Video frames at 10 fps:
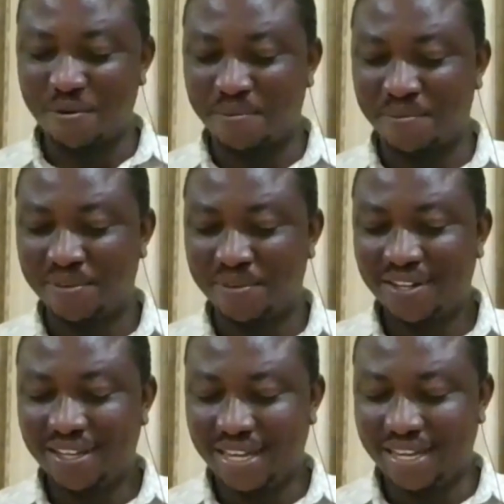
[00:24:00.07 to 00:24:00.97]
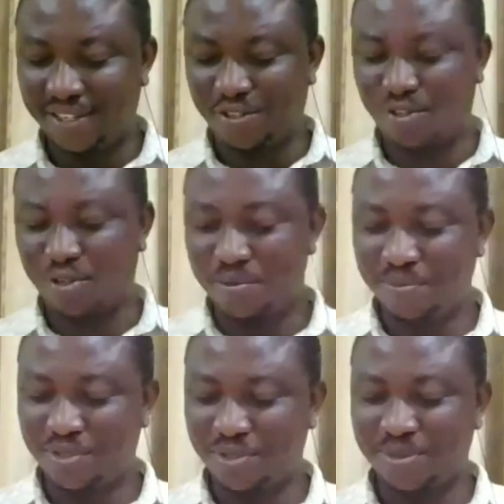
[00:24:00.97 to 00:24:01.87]
from Eddie
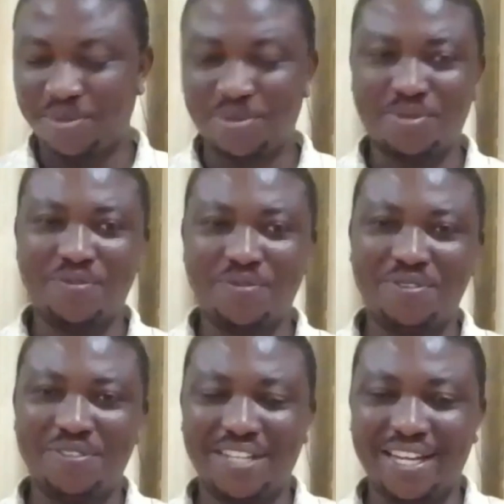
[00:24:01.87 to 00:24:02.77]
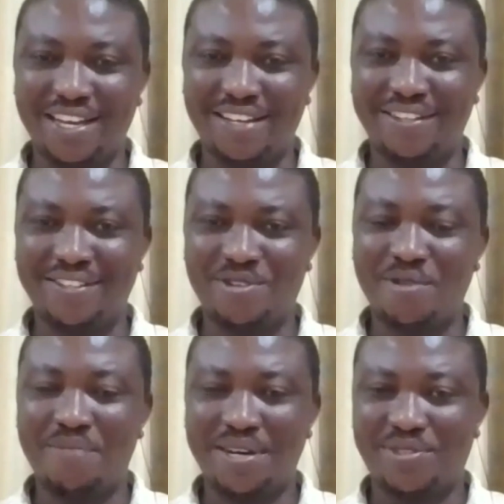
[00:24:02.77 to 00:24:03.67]
to uh,
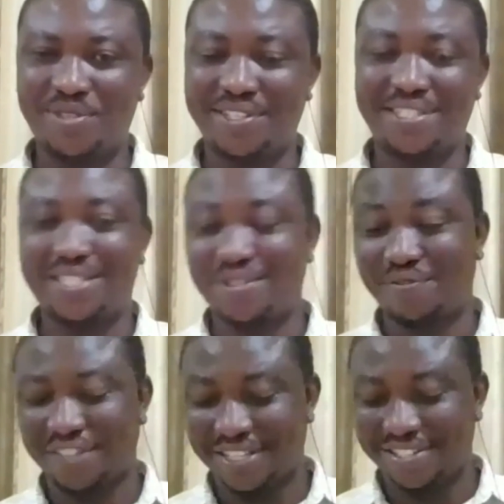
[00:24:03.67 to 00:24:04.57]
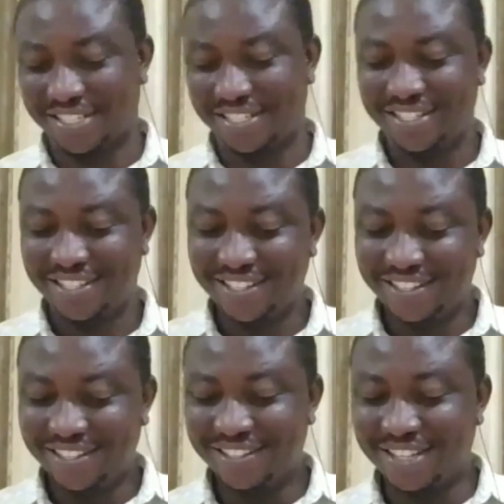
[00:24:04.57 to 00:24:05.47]
John Maxwell certification,
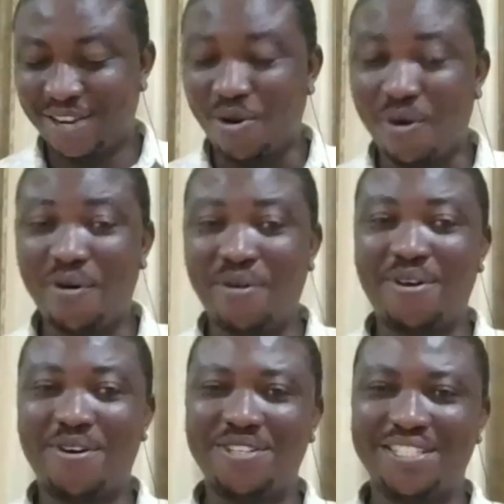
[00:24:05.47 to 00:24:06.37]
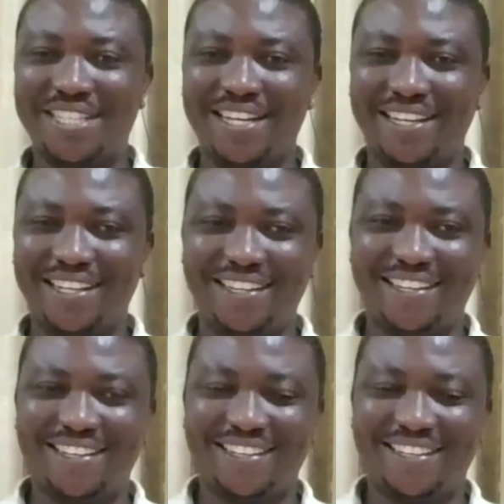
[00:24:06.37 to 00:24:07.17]
it's a whole long journey.